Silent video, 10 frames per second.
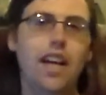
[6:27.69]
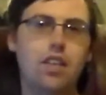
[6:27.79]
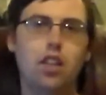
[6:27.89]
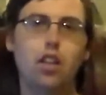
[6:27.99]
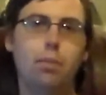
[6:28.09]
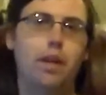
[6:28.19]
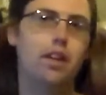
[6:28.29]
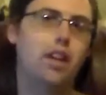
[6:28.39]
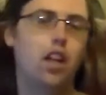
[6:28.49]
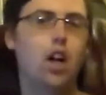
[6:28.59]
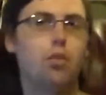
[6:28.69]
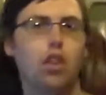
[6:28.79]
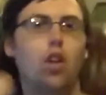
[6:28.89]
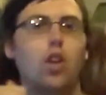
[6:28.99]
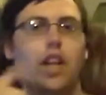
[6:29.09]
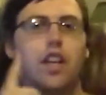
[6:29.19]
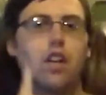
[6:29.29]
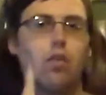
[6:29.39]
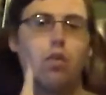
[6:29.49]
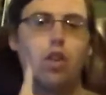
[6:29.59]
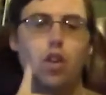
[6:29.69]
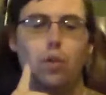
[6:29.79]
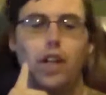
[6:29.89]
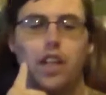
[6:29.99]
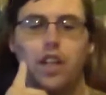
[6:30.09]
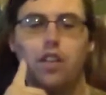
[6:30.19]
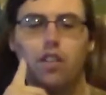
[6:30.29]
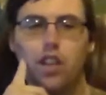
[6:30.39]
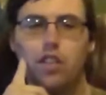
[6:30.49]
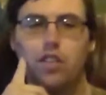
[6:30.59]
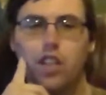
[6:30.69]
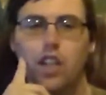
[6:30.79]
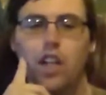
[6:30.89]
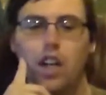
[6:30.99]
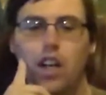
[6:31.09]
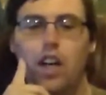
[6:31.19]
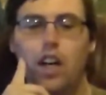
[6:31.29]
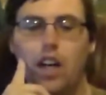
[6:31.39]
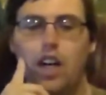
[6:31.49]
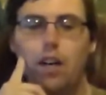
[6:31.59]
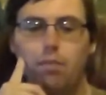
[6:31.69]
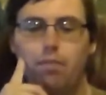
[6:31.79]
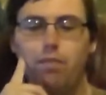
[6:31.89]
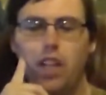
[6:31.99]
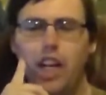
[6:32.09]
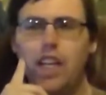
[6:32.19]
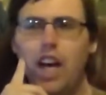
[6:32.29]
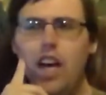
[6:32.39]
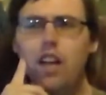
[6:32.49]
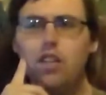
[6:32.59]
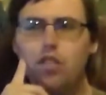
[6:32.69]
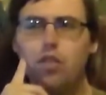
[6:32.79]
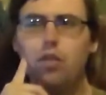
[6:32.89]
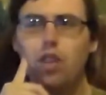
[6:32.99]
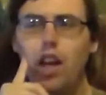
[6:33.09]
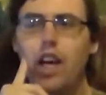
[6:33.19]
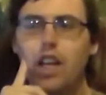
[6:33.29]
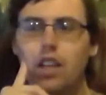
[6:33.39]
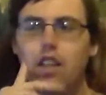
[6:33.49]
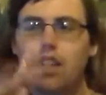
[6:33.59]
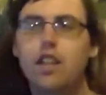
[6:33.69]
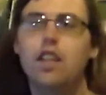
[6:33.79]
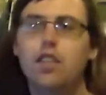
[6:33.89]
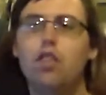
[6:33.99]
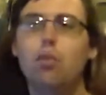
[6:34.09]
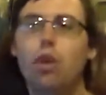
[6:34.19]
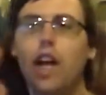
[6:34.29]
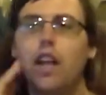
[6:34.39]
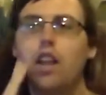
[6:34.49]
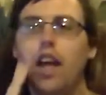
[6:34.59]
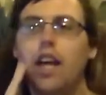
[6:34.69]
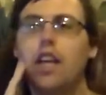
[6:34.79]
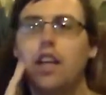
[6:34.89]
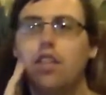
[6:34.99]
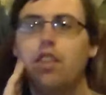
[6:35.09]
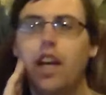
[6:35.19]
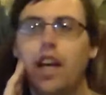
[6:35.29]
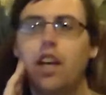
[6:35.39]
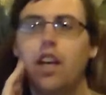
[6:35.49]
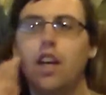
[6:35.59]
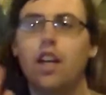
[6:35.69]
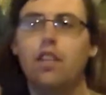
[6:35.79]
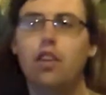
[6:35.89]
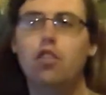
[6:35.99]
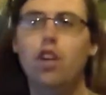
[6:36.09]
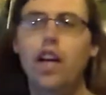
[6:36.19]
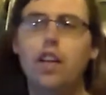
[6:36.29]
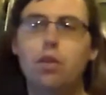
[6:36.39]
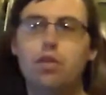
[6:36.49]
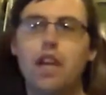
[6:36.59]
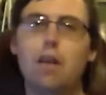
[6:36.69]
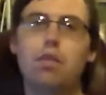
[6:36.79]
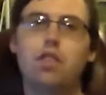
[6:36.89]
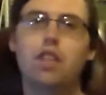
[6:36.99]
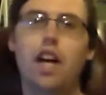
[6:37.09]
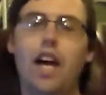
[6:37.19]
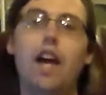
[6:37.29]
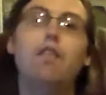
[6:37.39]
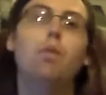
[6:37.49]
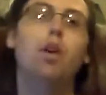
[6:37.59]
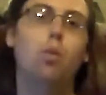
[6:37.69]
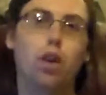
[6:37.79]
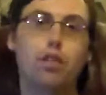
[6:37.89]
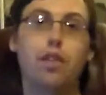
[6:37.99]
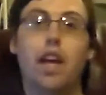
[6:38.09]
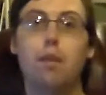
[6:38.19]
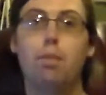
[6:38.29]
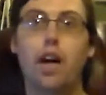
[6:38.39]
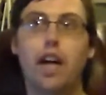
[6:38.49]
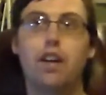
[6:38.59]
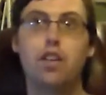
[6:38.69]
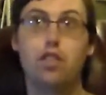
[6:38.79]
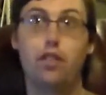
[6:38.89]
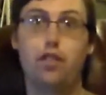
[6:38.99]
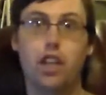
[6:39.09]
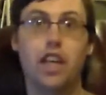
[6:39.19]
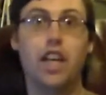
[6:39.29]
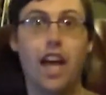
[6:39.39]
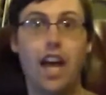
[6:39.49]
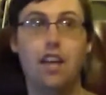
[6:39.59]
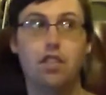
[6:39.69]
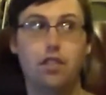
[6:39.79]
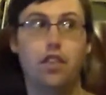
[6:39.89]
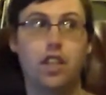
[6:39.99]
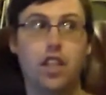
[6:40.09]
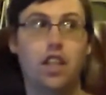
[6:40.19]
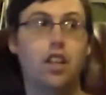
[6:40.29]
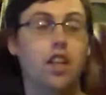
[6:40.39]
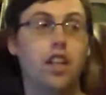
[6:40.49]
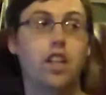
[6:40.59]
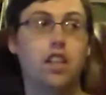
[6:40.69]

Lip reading: has a little imperial arms, a low-ranking grunt. I kind of do like. This is what I like, is that they're trying to establish that not everyone who works for the Empire is a fucking